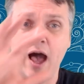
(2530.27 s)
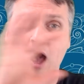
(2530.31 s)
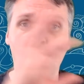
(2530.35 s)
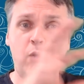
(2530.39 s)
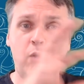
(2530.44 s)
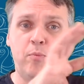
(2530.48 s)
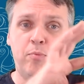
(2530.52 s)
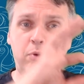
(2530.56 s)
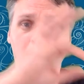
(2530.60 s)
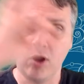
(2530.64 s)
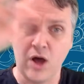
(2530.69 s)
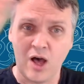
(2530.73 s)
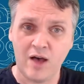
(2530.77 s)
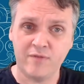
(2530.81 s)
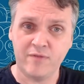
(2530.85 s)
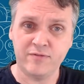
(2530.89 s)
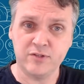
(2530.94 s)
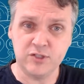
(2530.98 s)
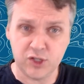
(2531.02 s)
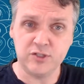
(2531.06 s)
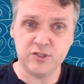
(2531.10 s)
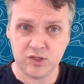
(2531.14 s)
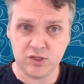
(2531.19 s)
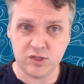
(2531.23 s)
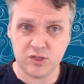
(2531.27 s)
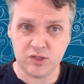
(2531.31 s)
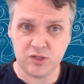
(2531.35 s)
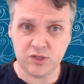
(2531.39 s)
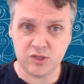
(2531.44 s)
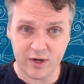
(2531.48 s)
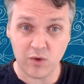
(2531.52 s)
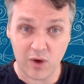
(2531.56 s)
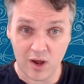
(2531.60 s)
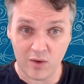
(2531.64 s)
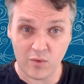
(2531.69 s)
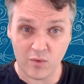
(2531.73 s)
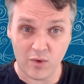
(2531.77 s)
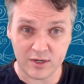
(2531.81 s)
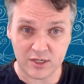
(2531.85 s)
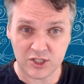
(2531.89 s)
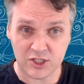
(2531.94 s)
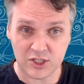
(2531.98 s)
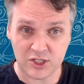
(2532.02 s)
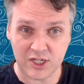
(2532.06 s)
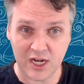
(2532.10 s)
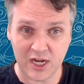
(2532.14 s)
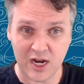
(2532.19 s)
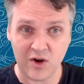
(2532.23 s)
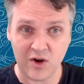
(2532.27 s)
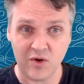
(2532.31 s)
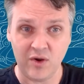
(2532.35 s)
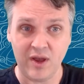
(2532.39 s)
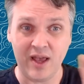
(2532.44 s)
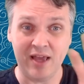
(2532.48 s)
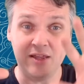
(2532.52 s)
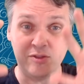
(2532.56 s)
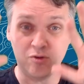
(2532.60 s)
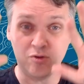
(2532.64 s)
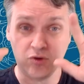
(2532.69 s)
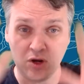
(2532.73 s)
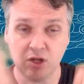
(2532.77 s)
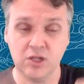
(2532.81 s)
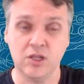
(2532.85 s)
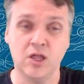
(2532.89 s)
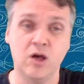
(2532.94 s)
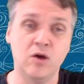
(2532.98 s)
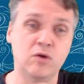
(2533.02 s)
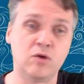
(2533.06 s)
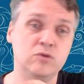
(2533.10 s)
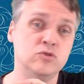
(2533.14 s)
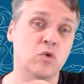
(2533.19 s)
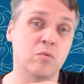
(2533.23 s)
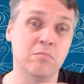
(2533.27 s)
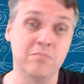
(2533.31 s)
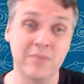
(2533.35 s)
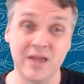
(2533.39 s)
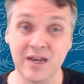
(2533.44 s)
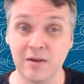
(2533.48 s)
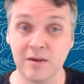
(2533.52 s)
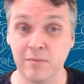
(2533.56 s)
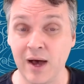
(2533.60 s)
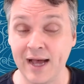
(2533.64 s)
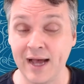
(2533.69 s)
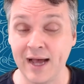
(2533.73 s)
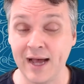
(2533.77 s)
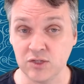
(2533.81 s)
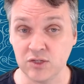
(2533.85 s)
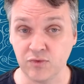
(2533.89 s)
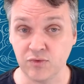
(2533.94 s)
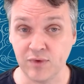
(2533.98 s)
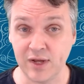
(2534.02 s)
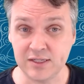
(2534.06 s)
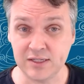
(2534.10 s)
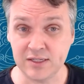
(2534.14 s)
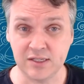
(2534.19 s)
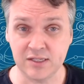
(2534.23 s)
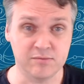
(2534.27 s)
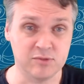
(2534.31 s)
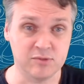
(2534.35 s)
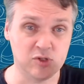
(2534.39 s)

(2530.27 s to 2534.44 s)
I'll pull off just the window I want to share and either close or minimize the rest of them.